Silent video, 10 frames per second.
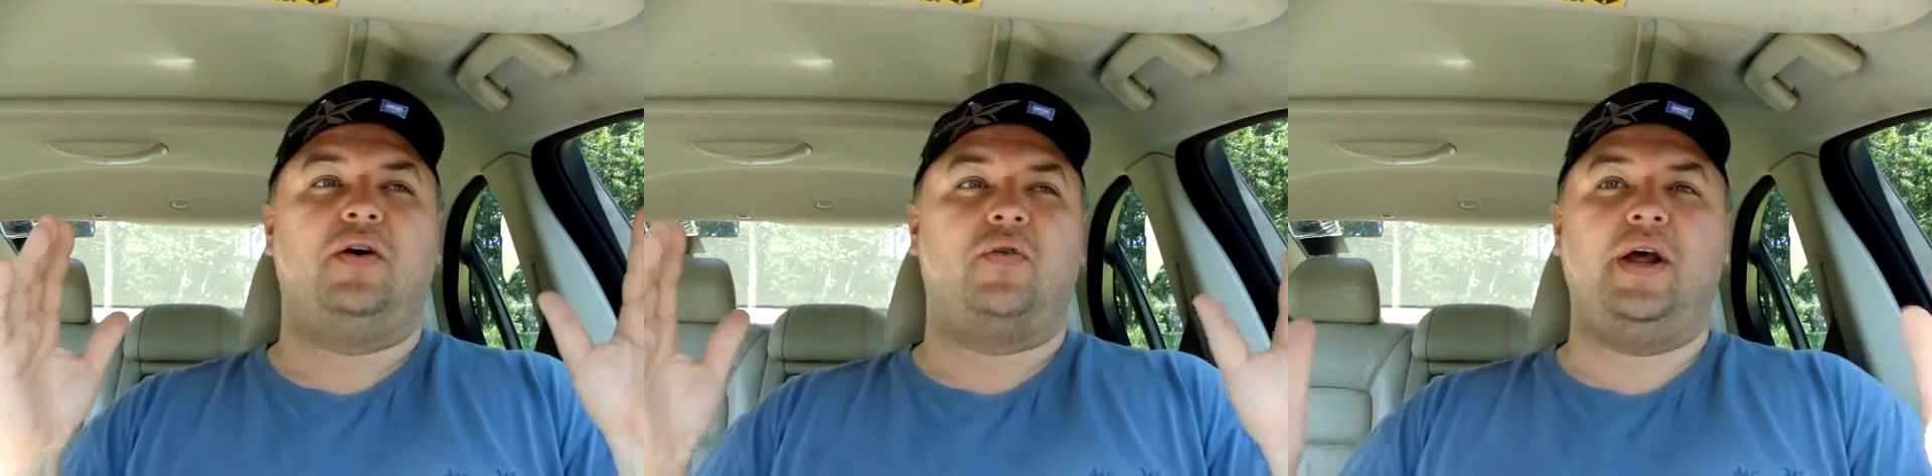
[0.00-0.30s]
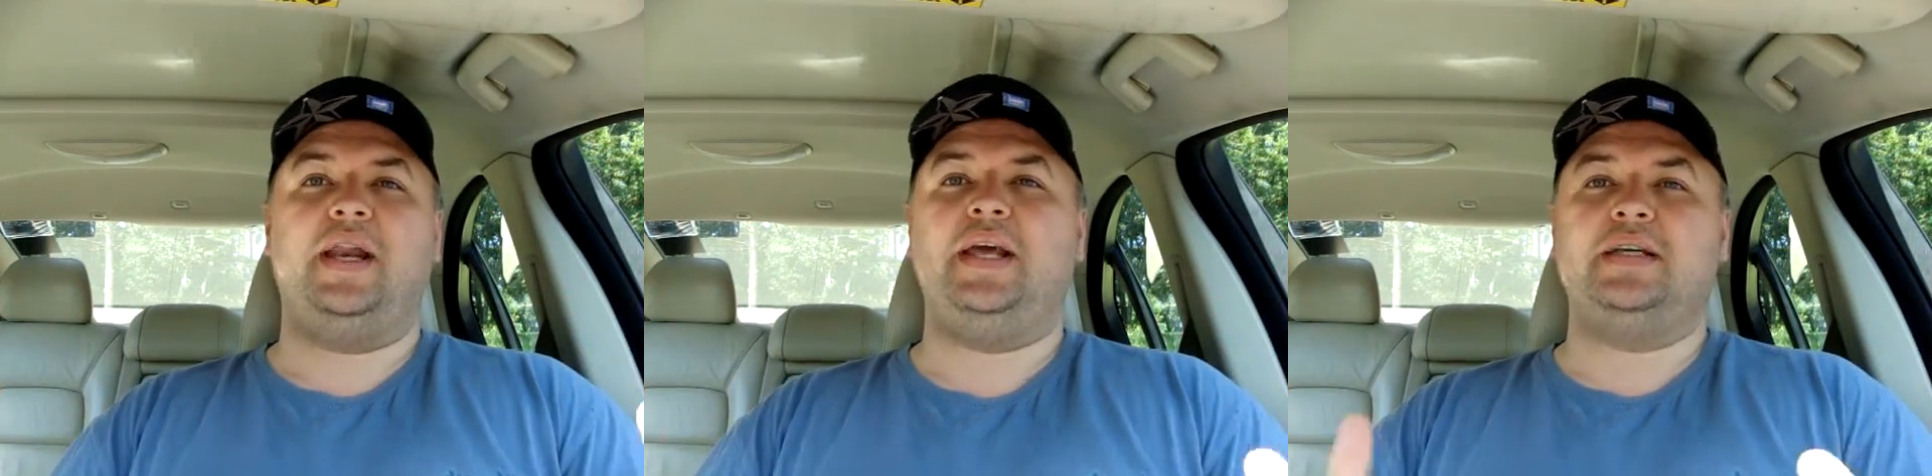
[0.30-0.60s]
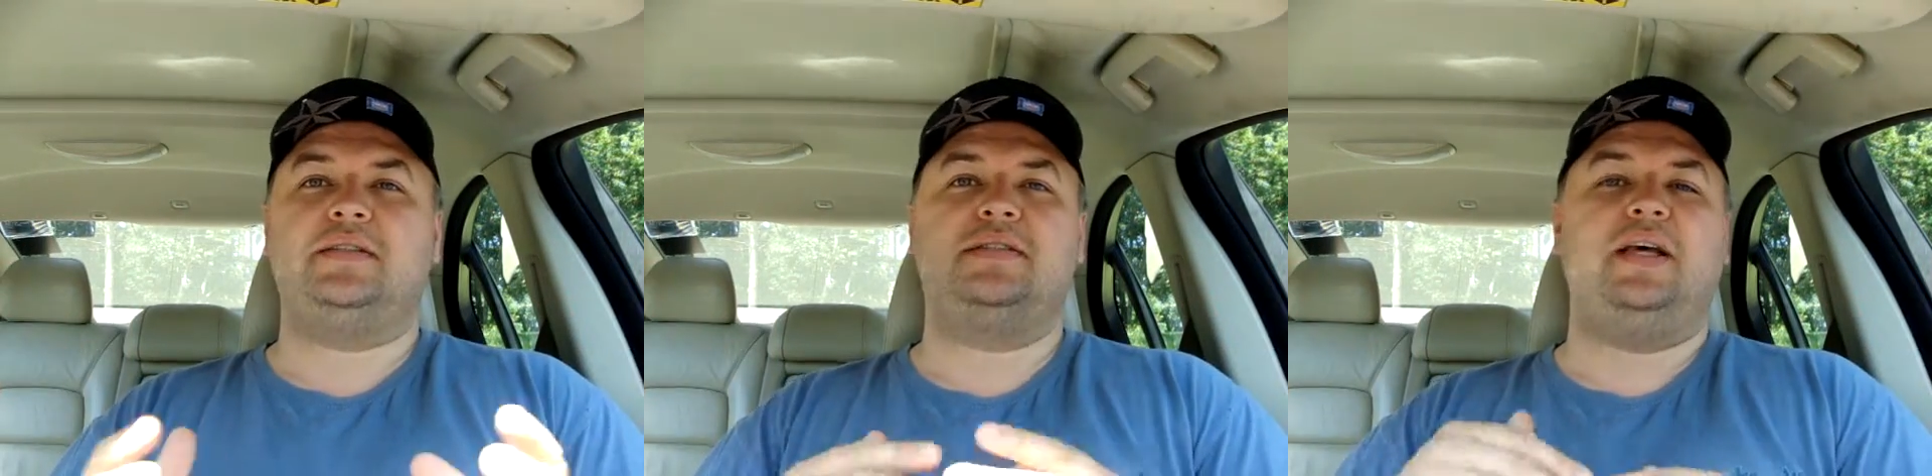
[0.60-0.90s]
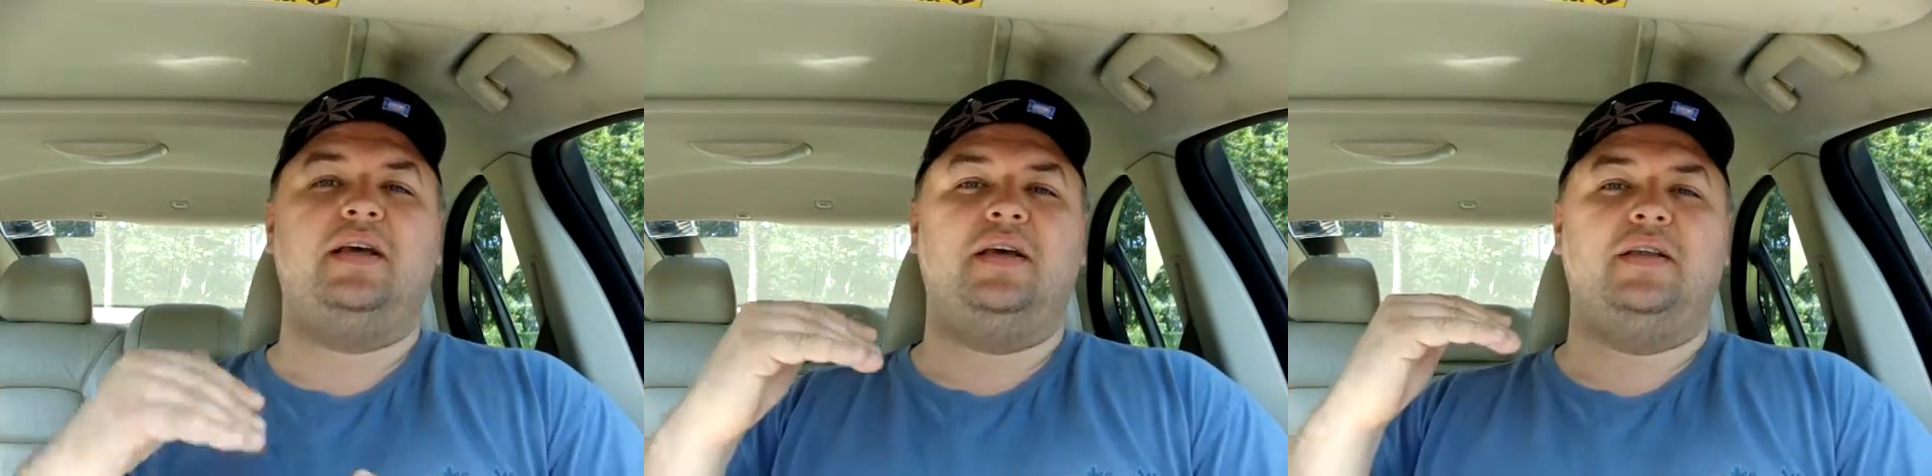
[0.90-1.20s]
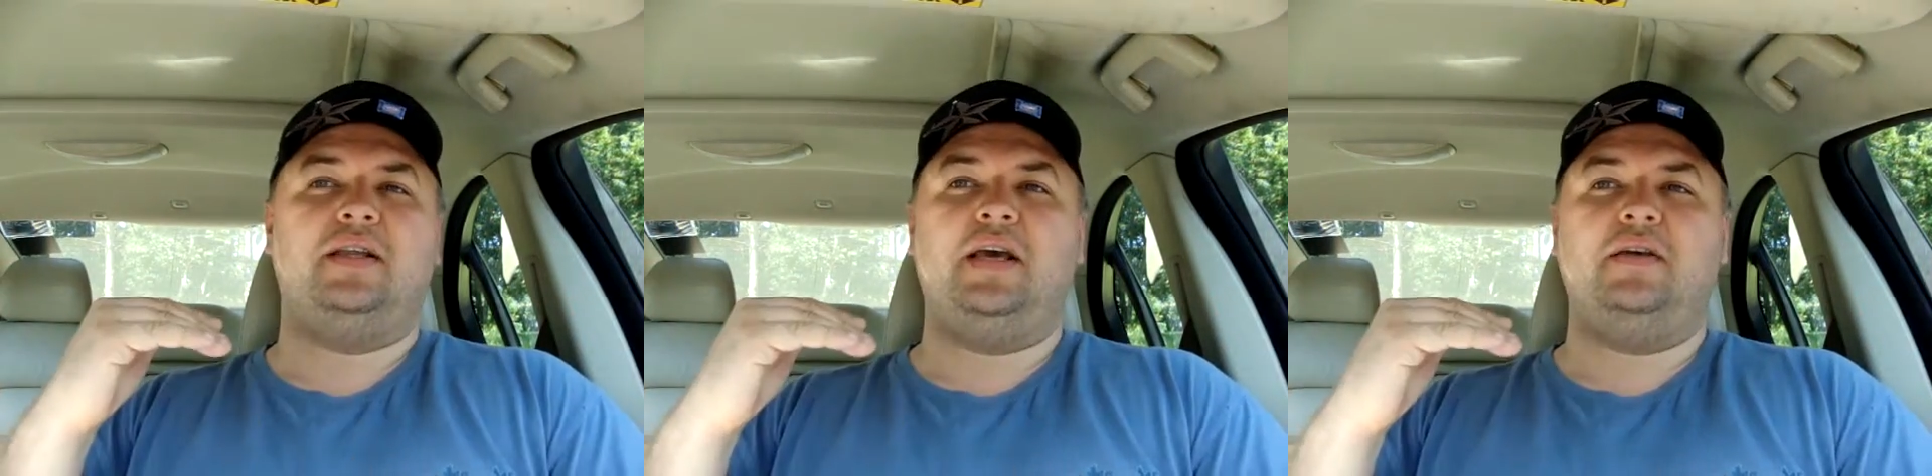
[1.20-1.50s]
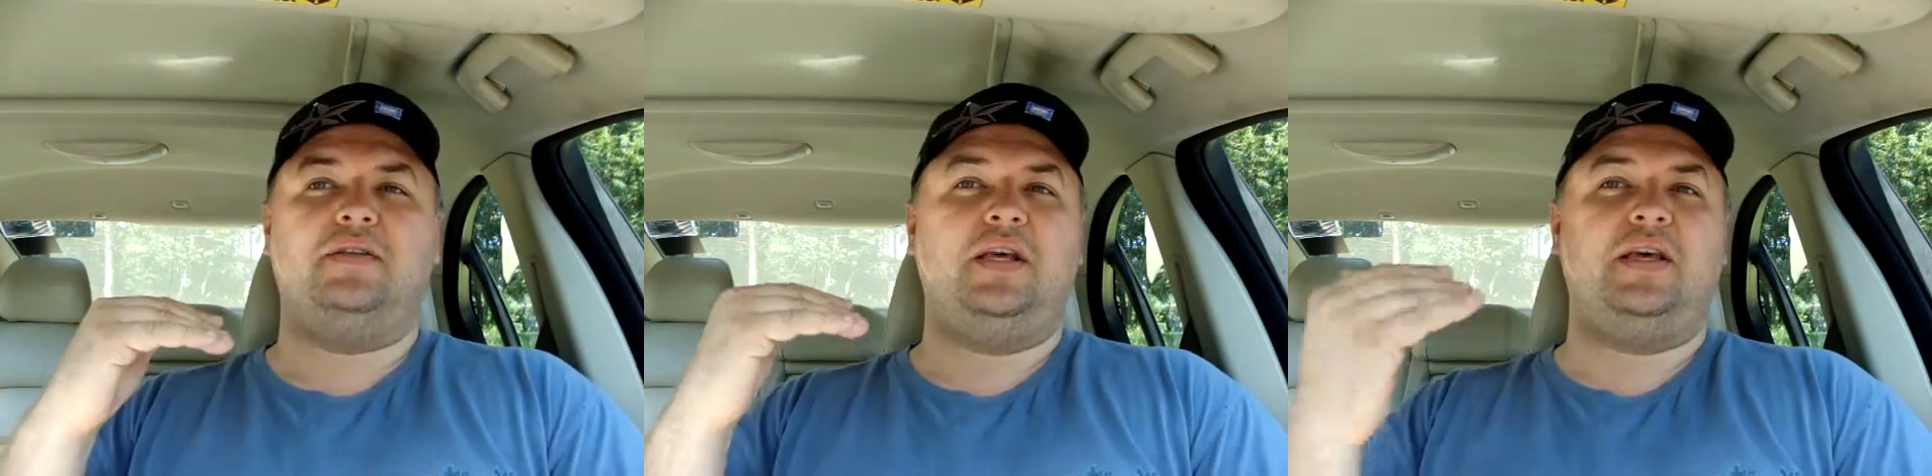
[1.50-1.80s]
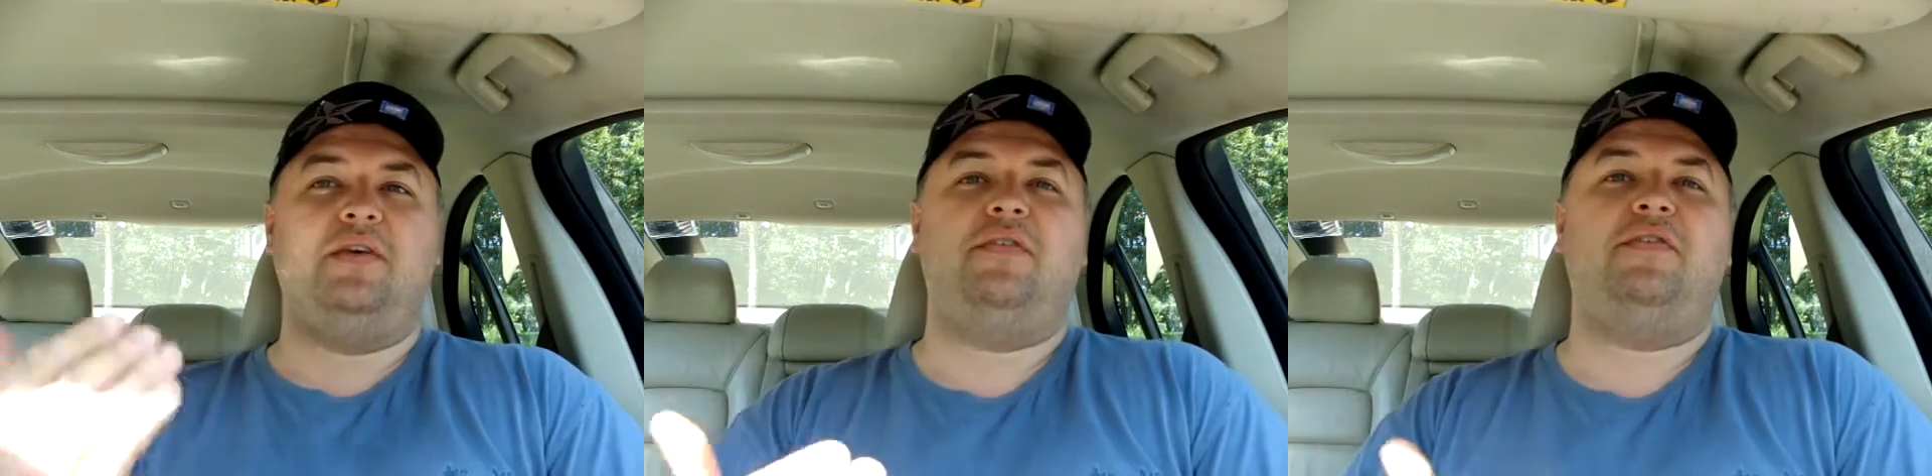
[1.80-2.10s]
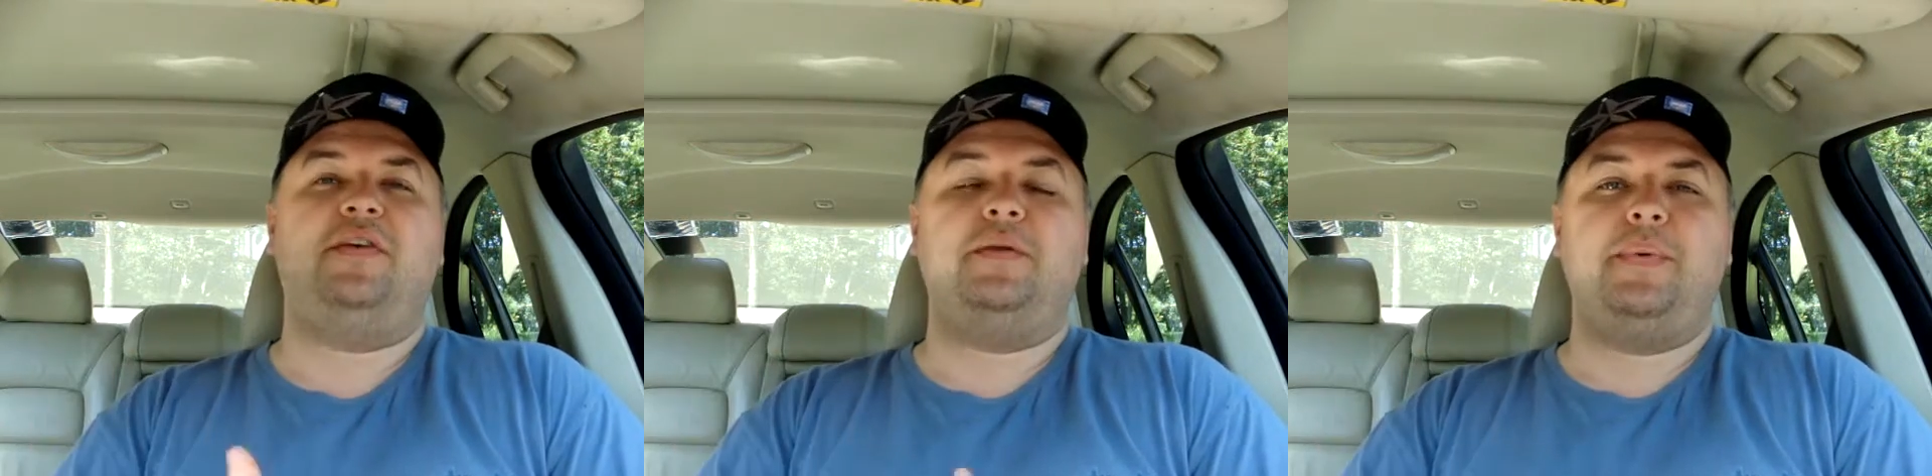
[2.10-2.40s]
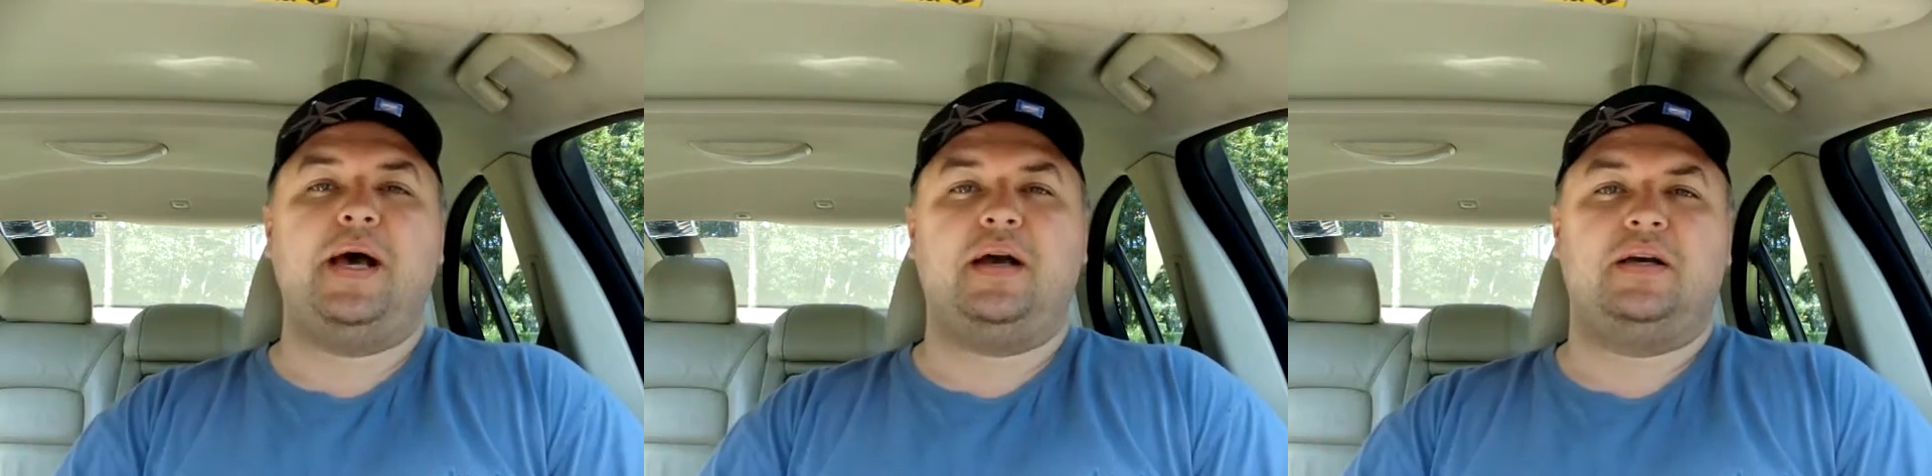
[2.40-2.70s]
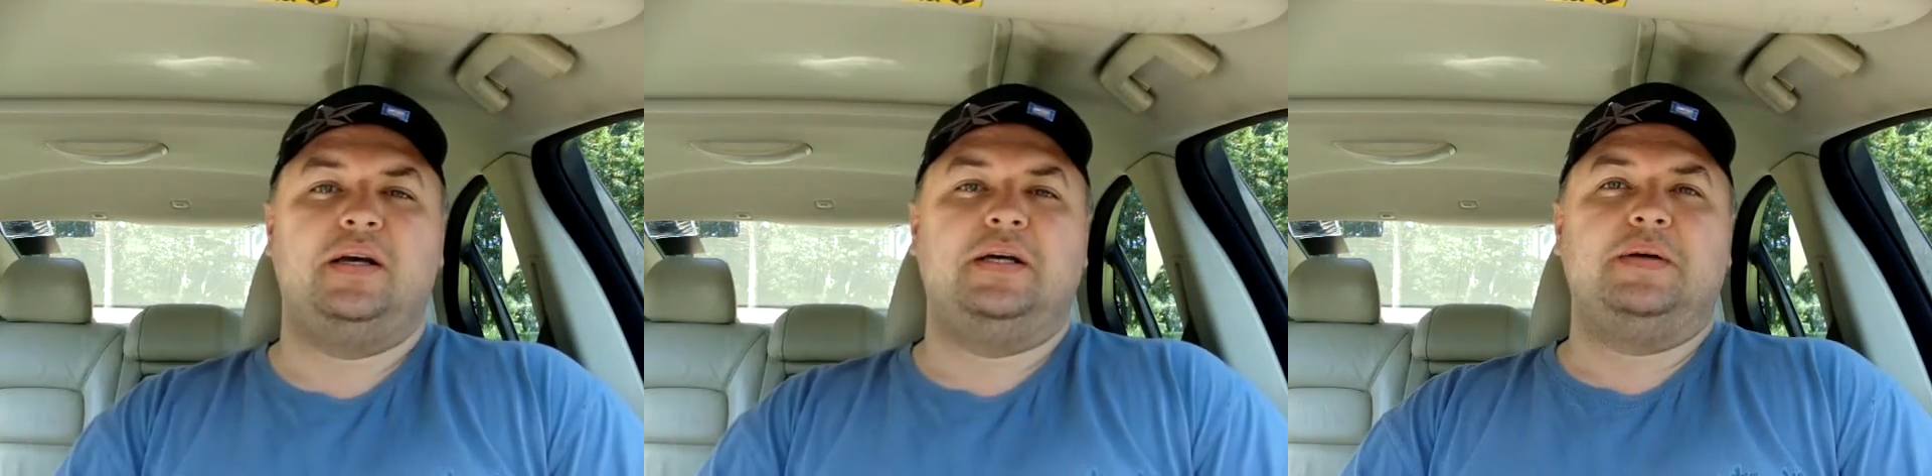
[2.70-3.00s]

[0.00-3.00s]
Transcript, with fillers: ratings, they, they, they give you feedback.